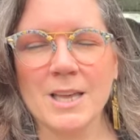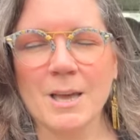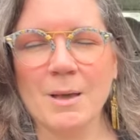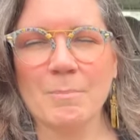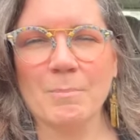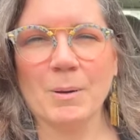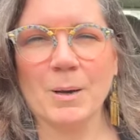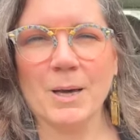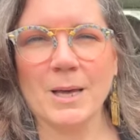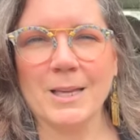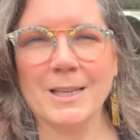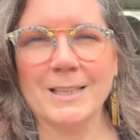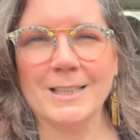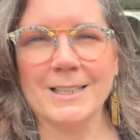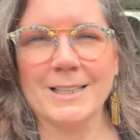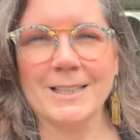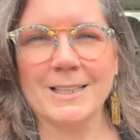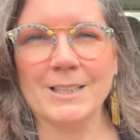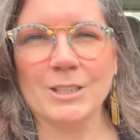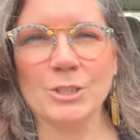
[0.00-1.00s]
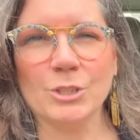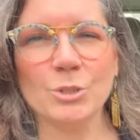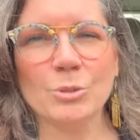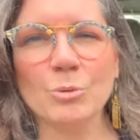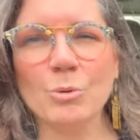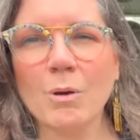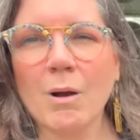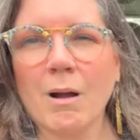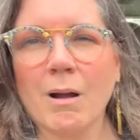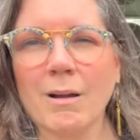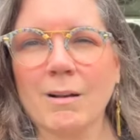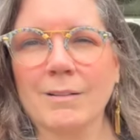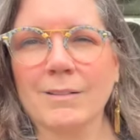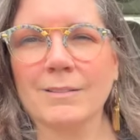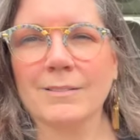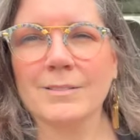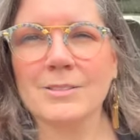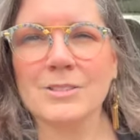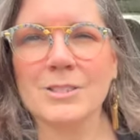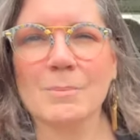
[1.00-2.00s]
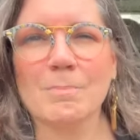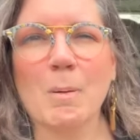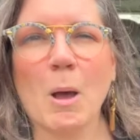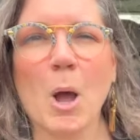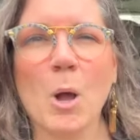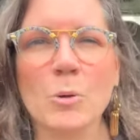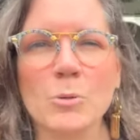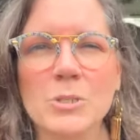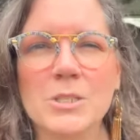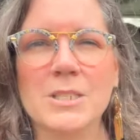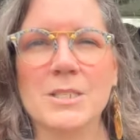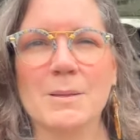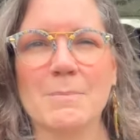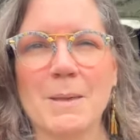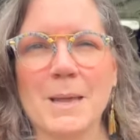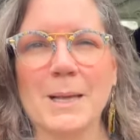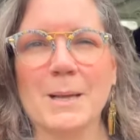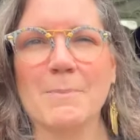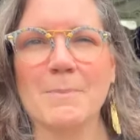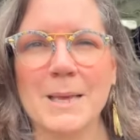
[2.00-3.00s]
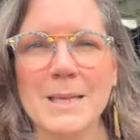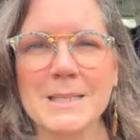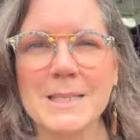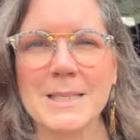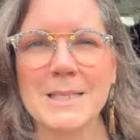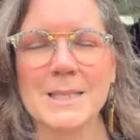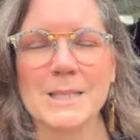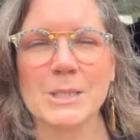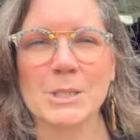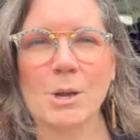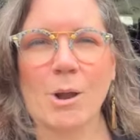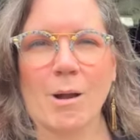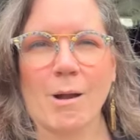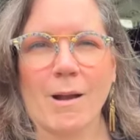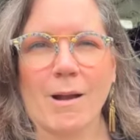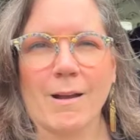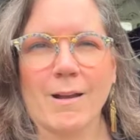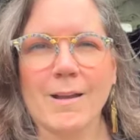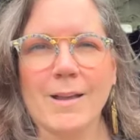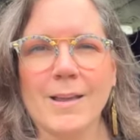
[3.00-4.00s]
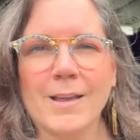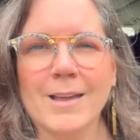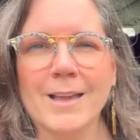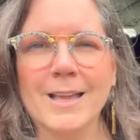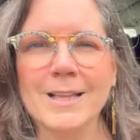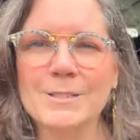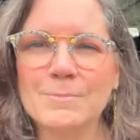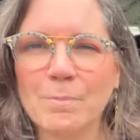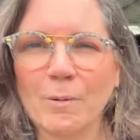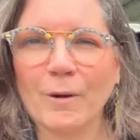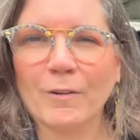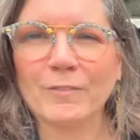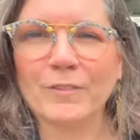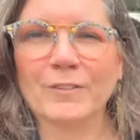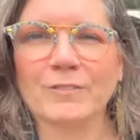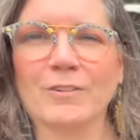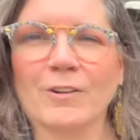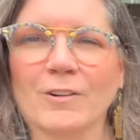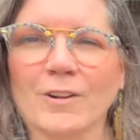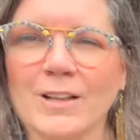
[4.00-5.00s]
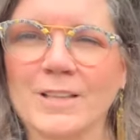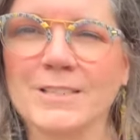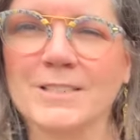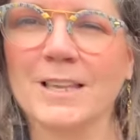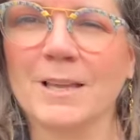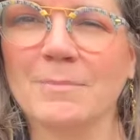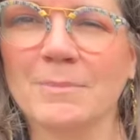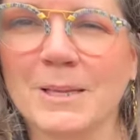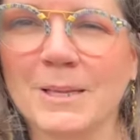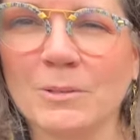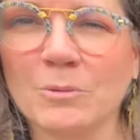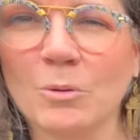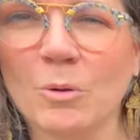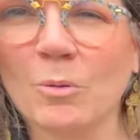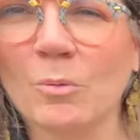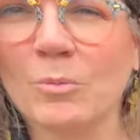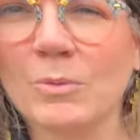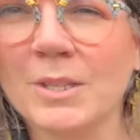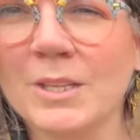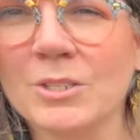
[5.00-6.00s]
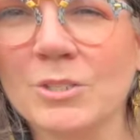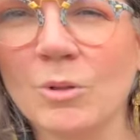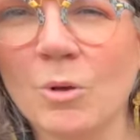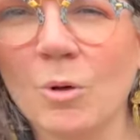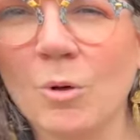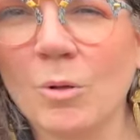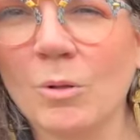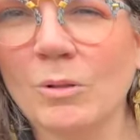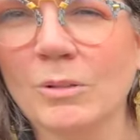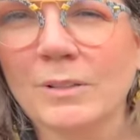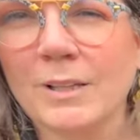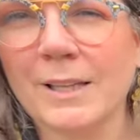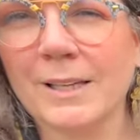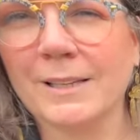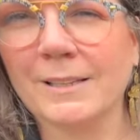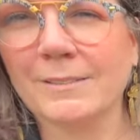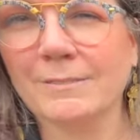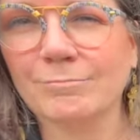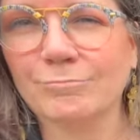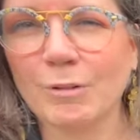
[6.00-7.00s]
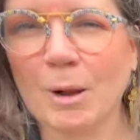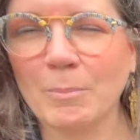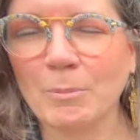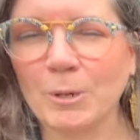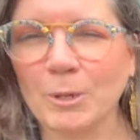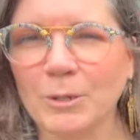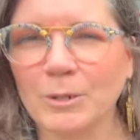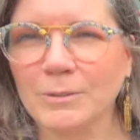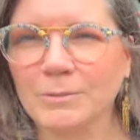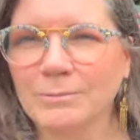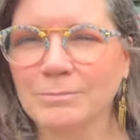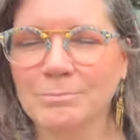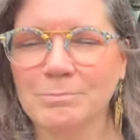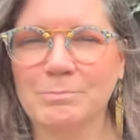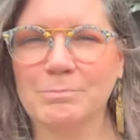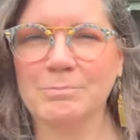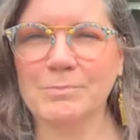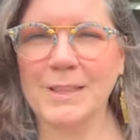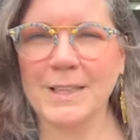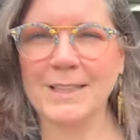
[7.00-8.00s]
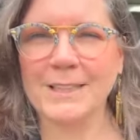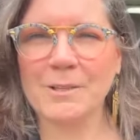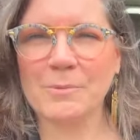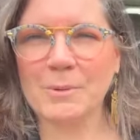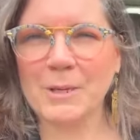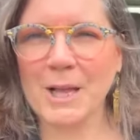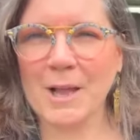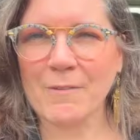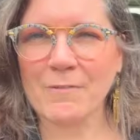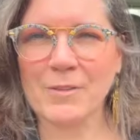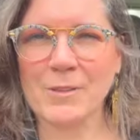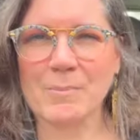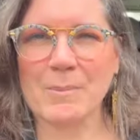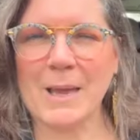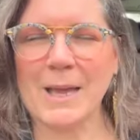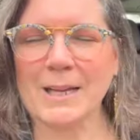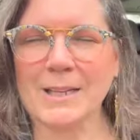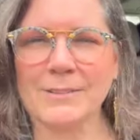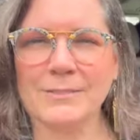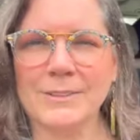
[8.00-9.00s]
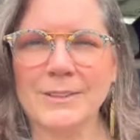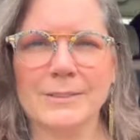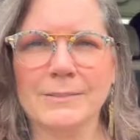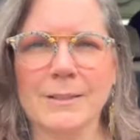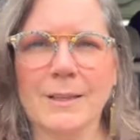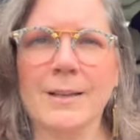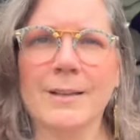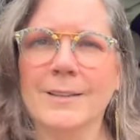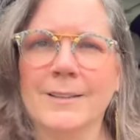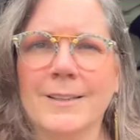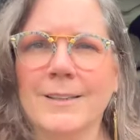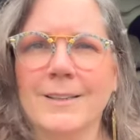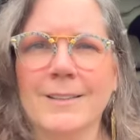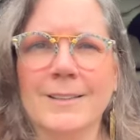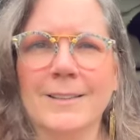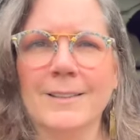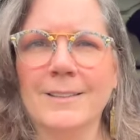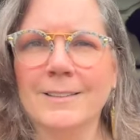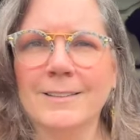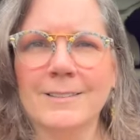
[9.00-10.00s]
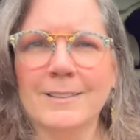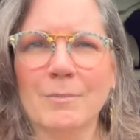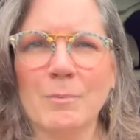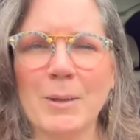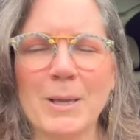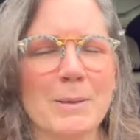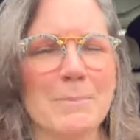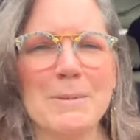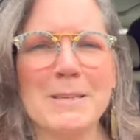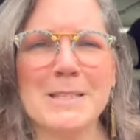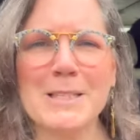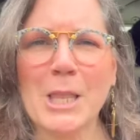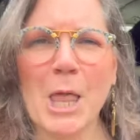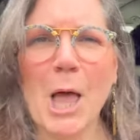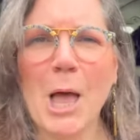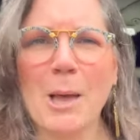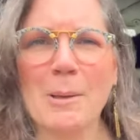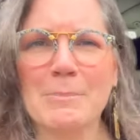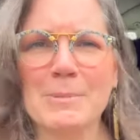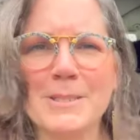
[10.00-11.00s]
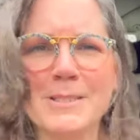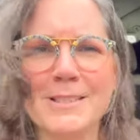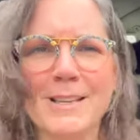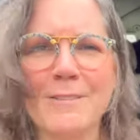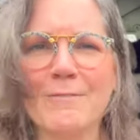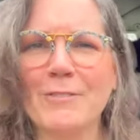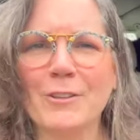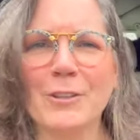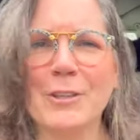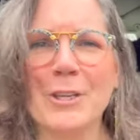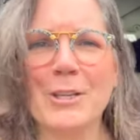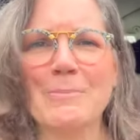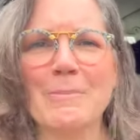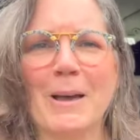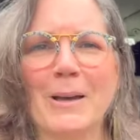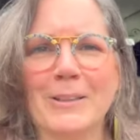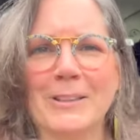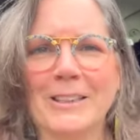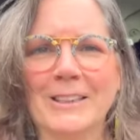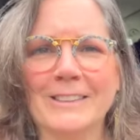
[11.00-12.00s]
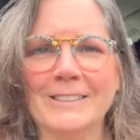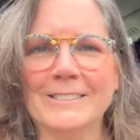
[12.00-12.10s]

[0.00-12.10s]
But you are supposed to make a mess in this car. It's perfect for us. I mean, this whole like rubber thing that we got for the back of it, we can be slobs and feel good about it.